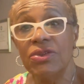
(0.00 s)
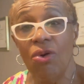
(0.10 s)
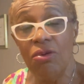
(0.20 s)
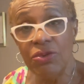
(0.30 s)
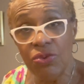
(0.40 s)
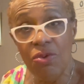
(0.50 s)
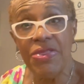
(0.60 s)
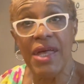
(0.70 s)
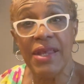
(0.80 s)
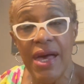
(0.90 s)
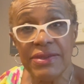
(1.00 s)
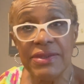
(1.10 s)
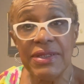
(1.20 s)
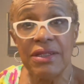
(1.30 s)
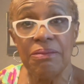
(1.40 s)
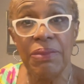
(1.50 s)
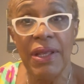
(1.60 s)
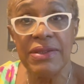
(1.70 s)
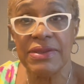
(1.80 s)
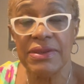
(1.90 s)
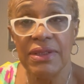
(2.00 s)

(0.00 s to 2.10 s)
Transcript: although that hasn't taken place.